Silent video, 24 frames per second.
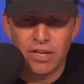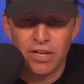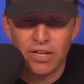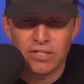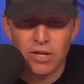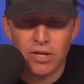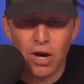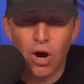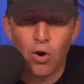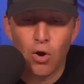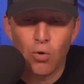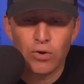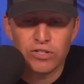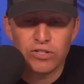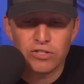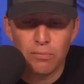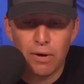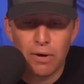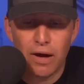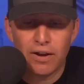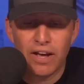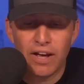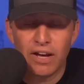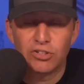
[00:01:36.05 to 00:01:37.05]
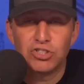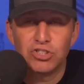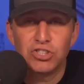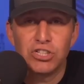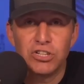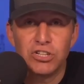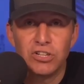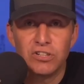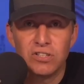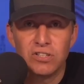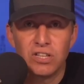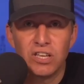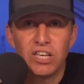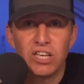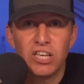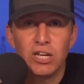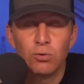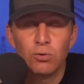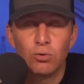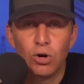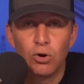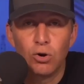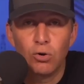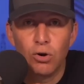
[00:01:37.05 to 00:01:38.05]
It's always about how she is the
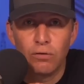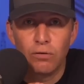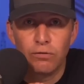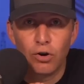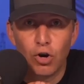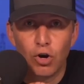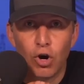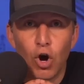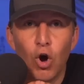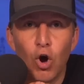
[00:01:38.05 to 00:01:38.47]
hero of her